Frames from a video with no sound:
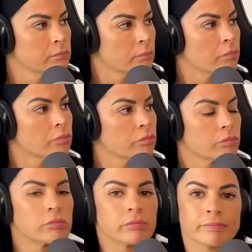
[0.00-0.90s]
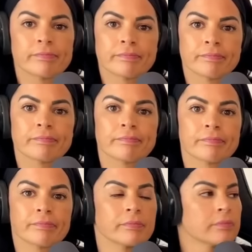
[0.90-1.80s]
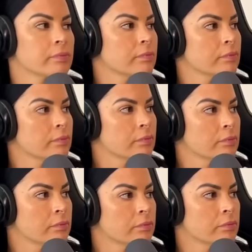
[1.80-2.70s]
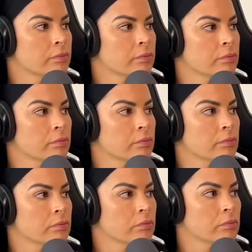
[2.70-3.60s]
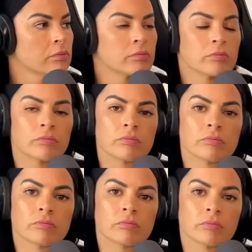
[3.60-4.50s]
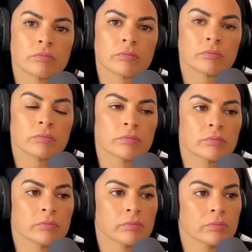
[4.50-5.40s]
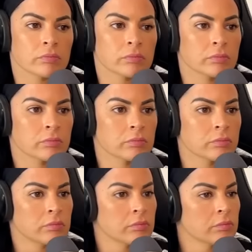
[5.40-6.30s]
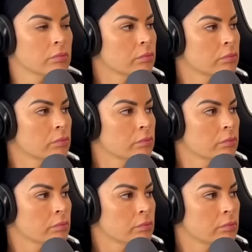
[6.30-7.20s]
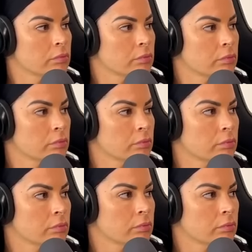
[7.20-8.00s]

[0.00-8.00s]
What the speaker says: (not speaking)